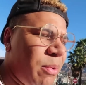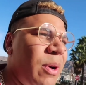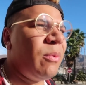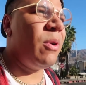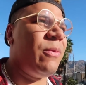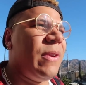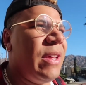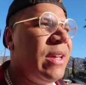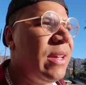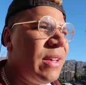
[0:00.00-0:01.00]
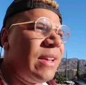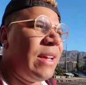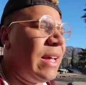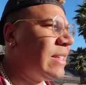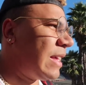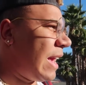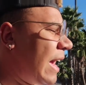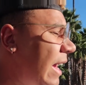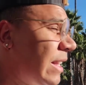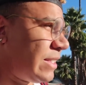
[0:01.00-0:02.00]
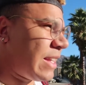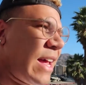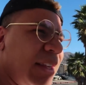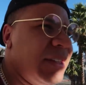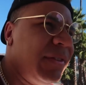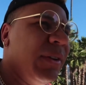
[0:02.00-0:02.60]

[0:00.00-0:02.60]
boy Wolfie is aged at this